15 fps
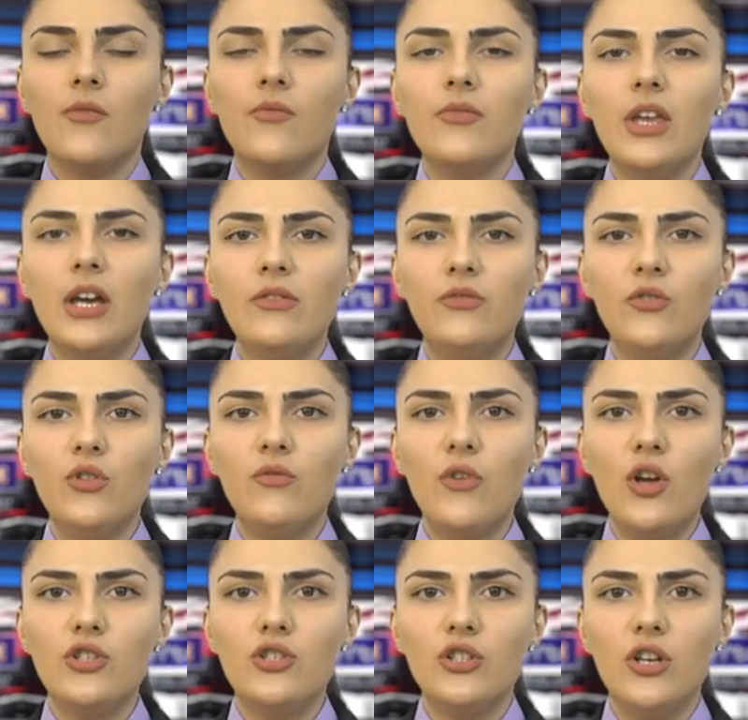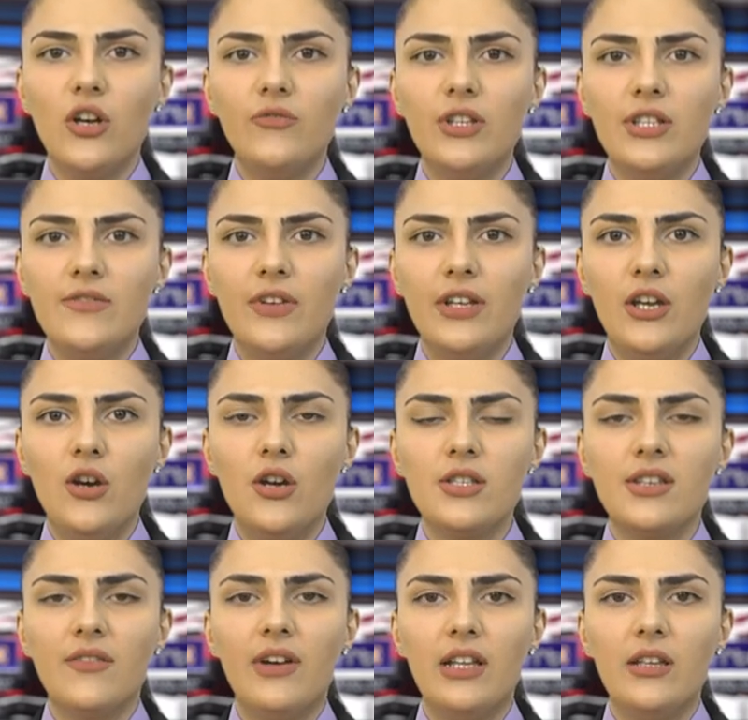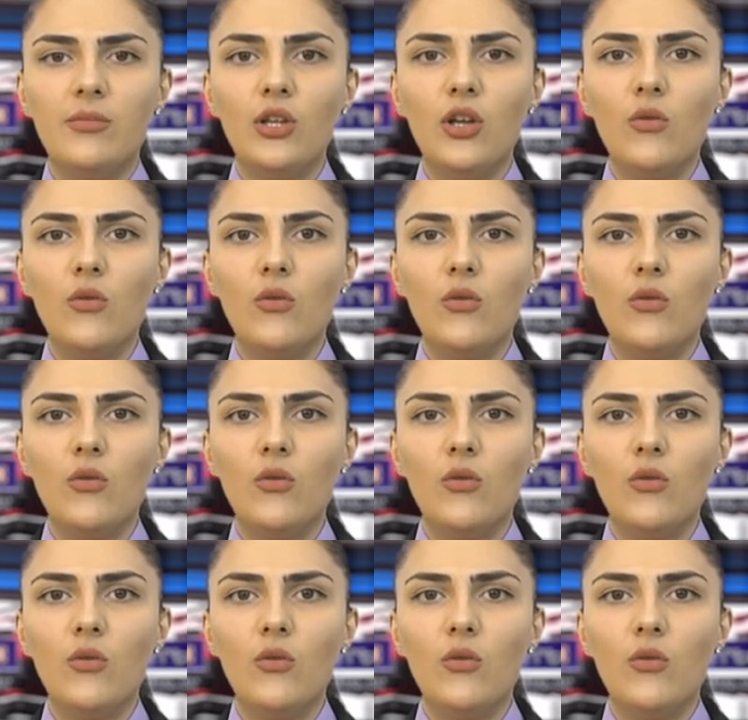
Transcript: The full version of this video is available